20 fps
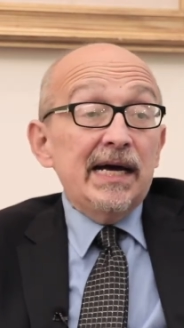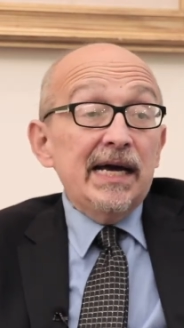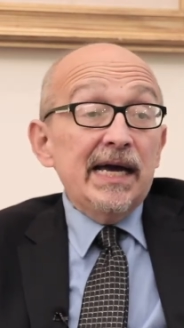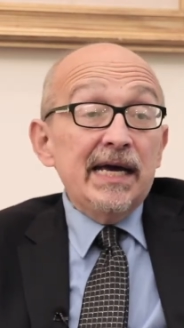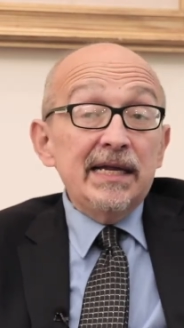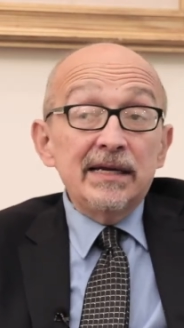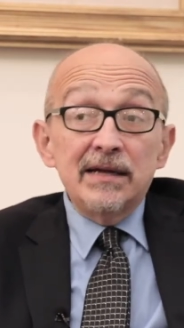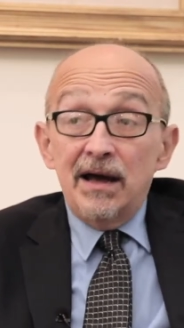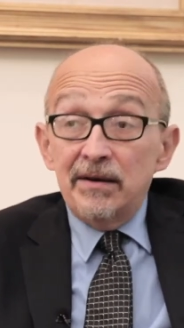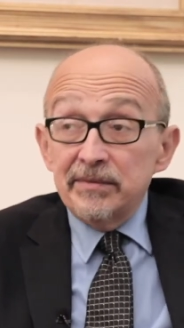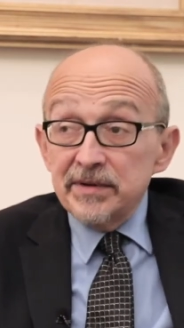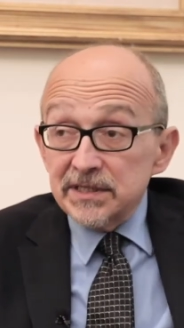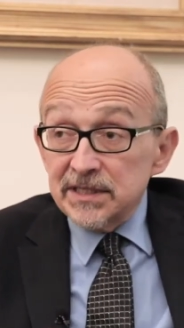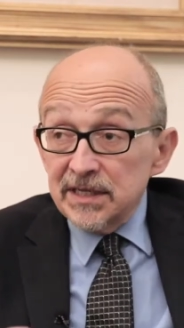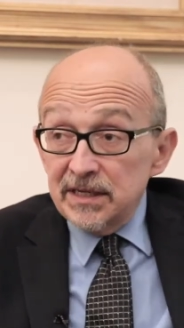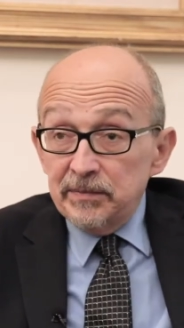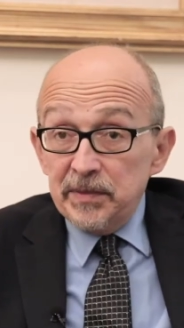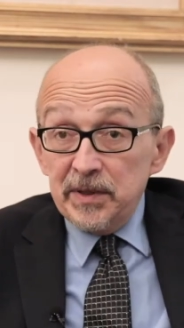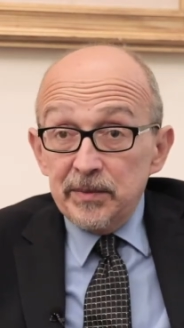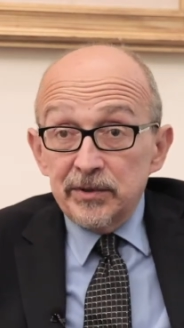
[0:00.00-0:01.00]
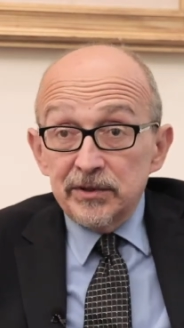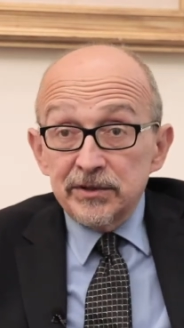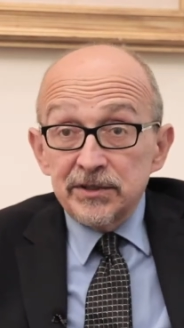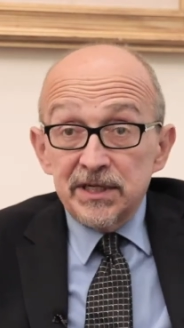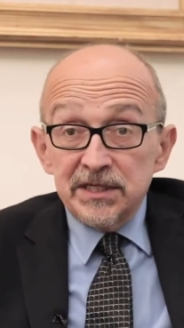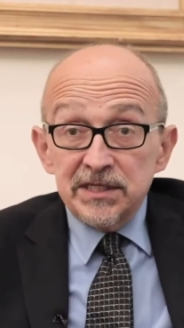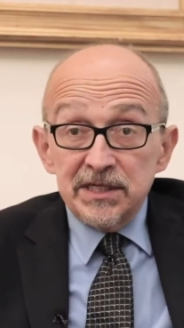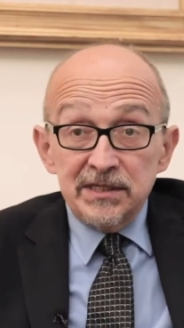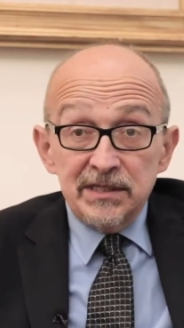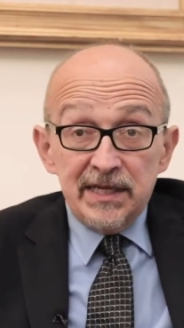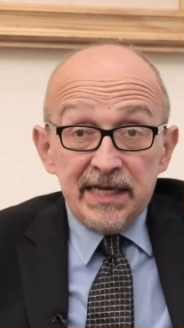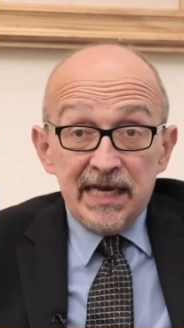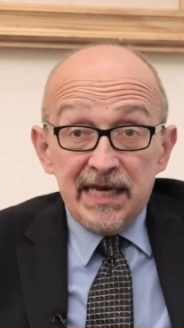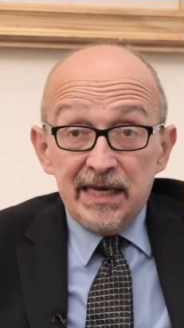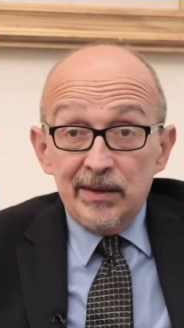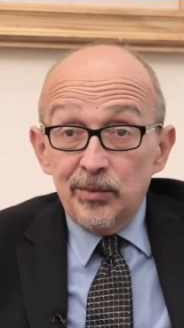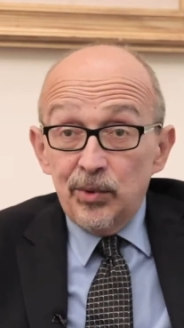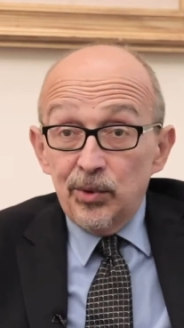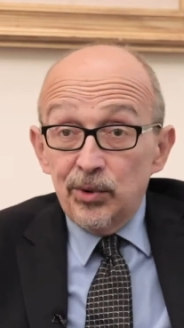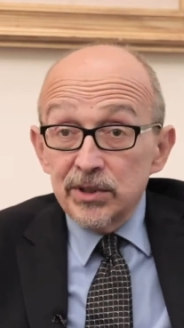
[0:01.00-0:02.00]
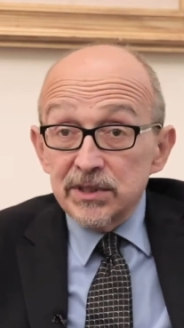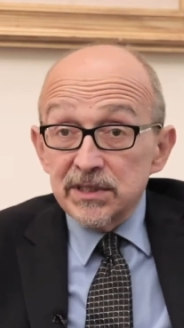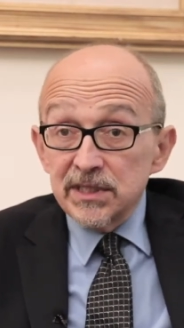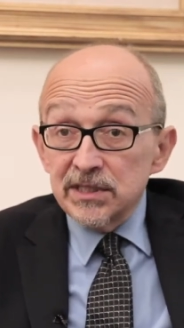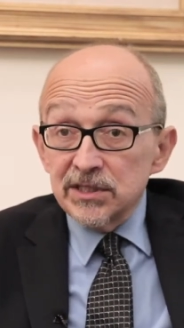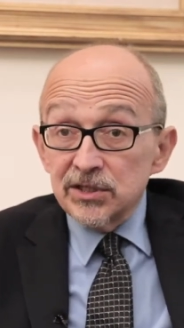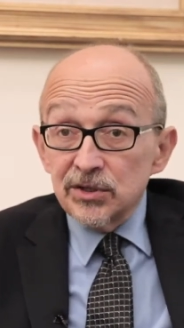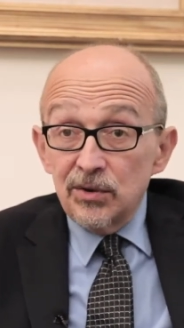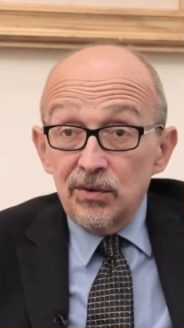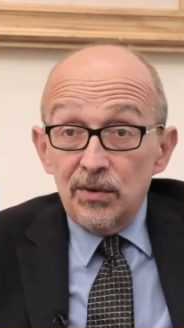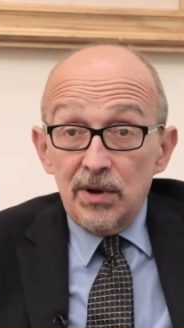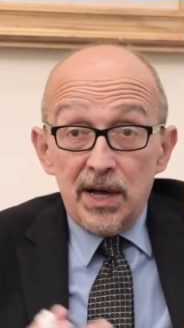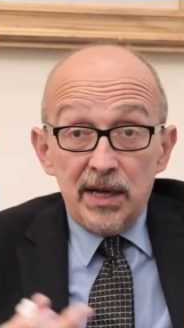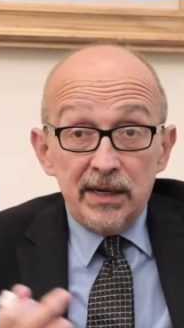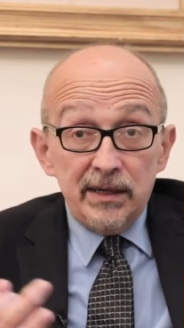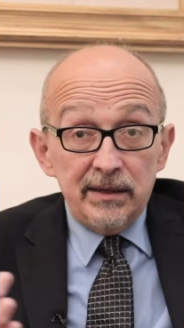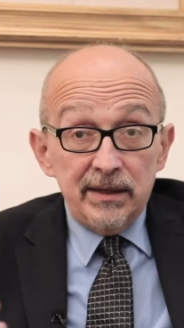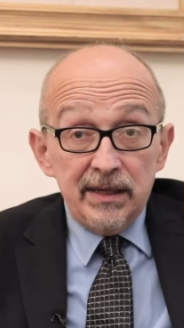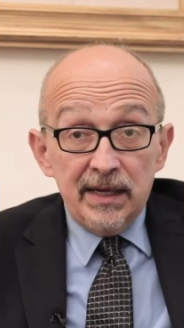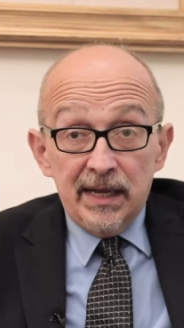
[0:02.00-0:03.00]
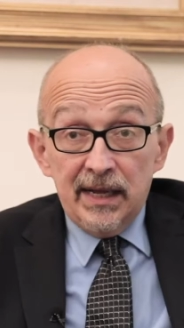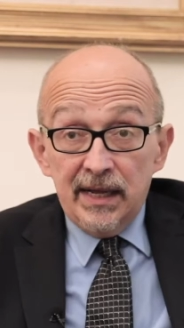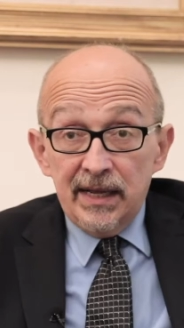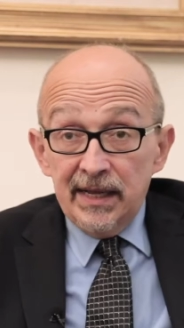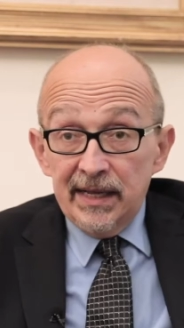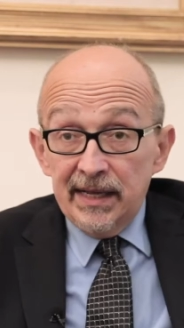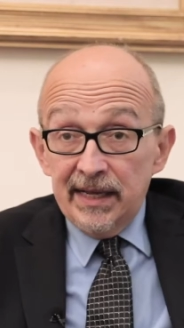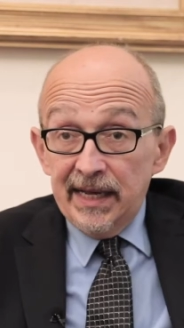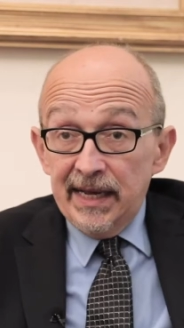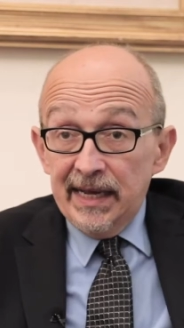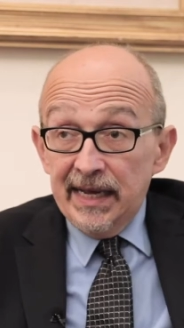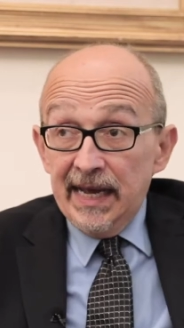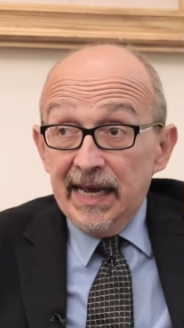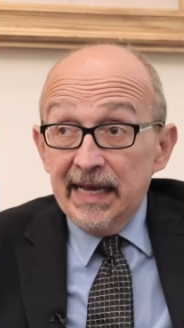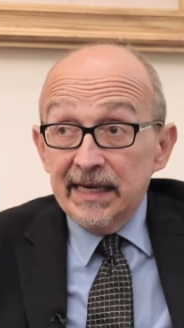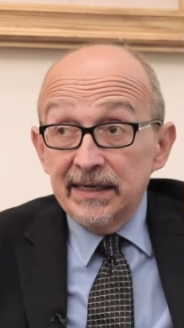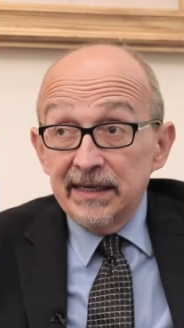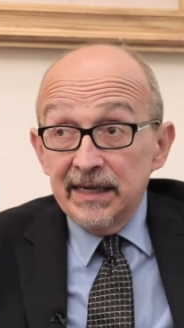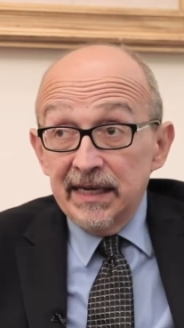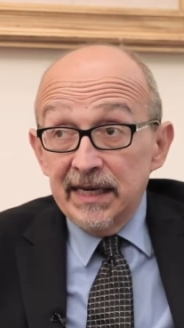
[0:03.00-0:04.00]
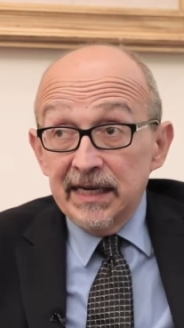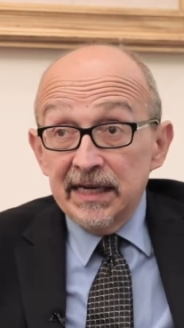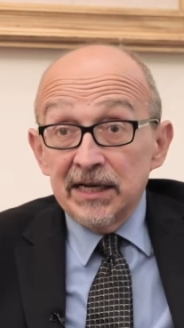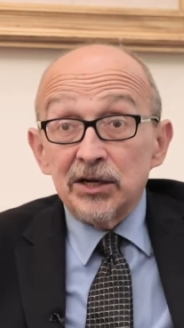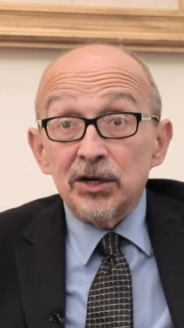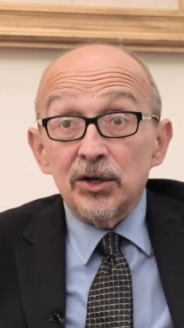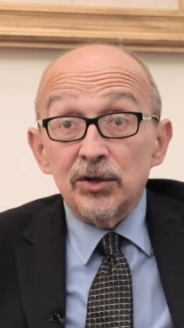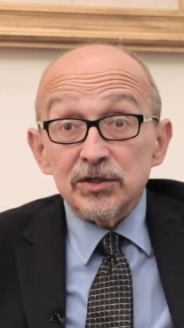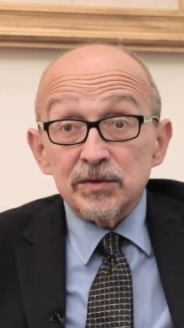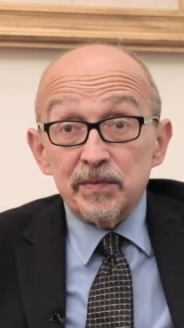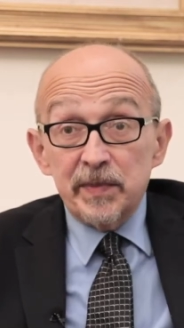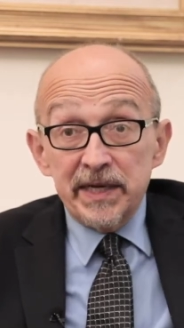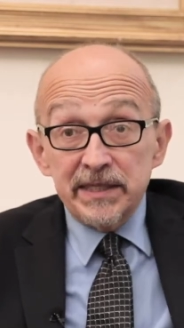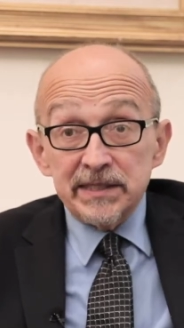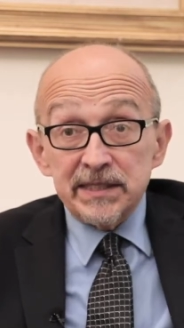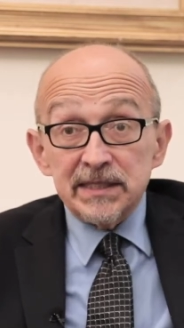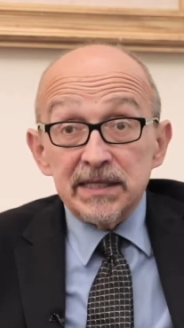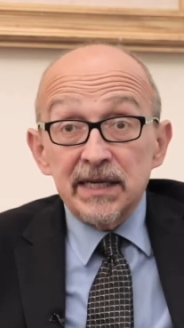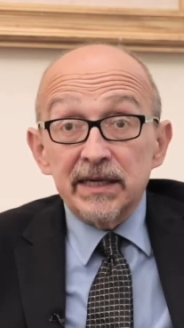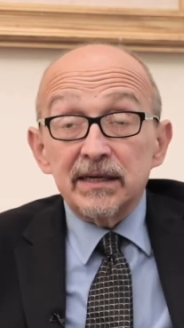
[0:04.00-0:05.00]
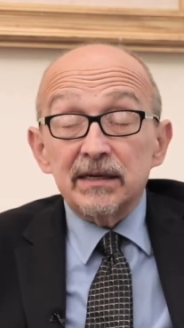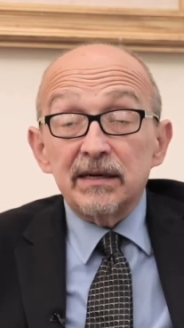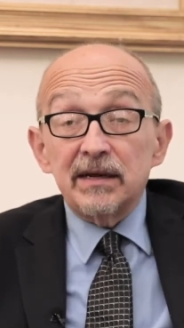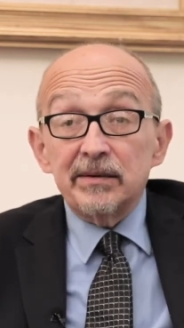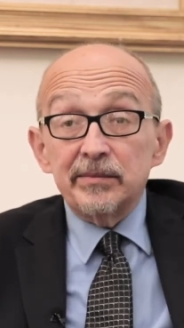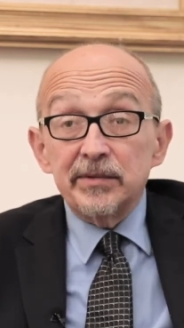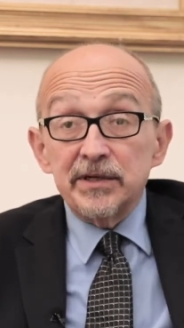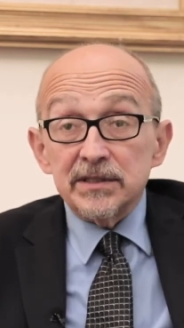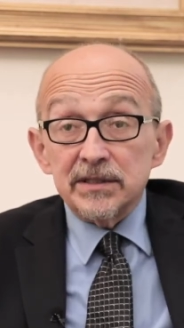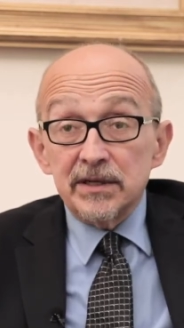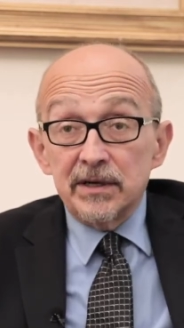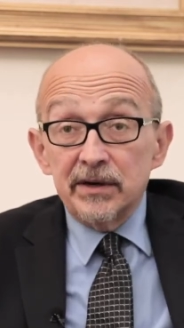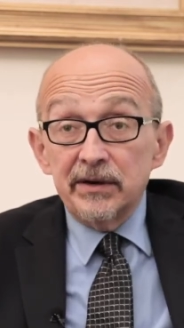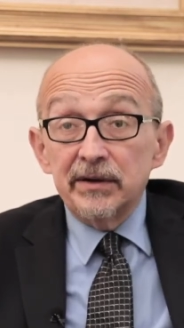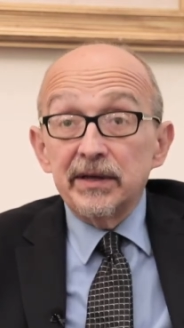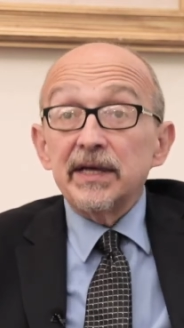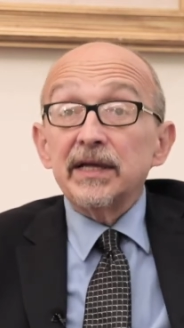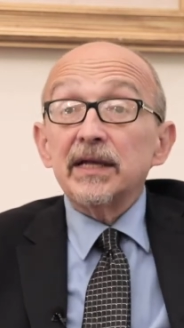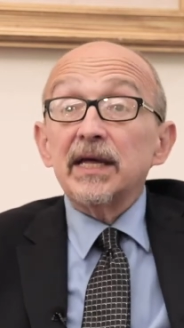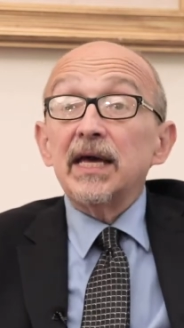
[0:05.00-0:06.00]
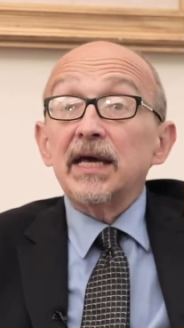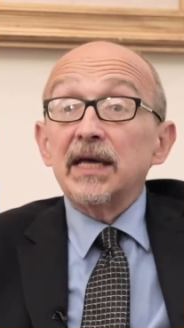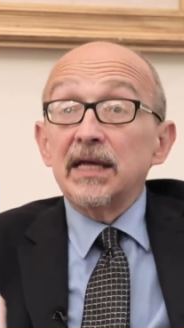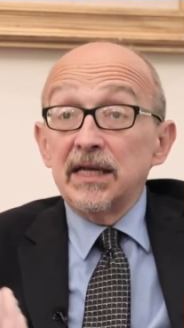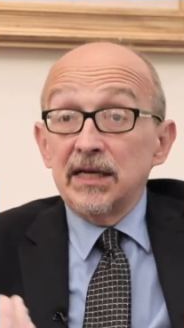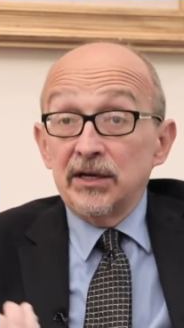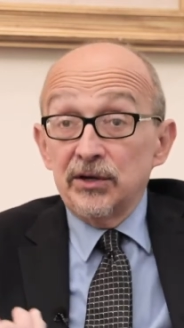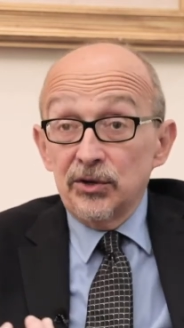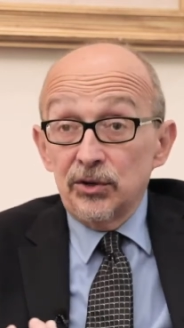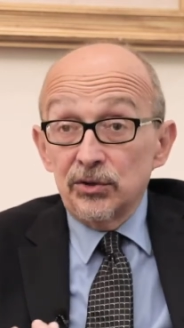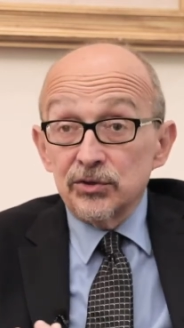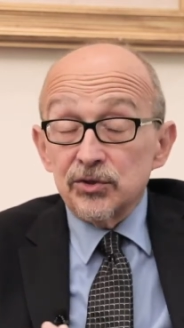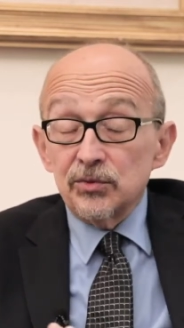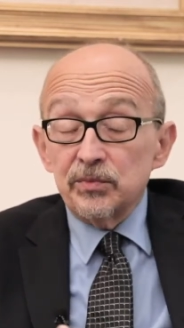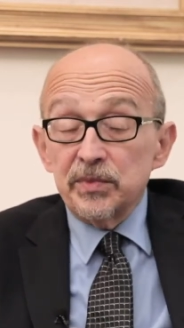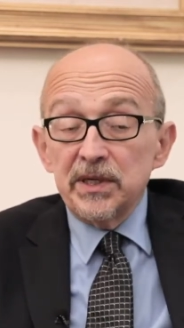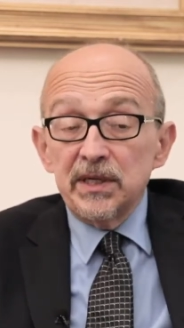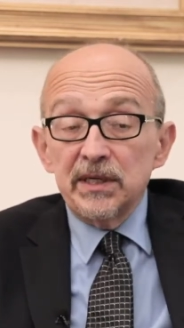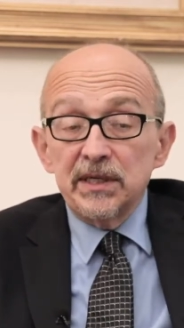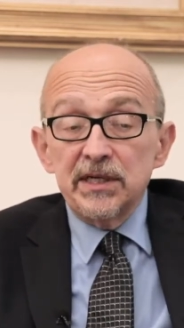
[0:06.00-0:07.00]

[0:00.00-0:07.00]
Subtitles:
And obviously, if people are touching keyboards and so on, and in enclosed spaces like libraries are, it could also be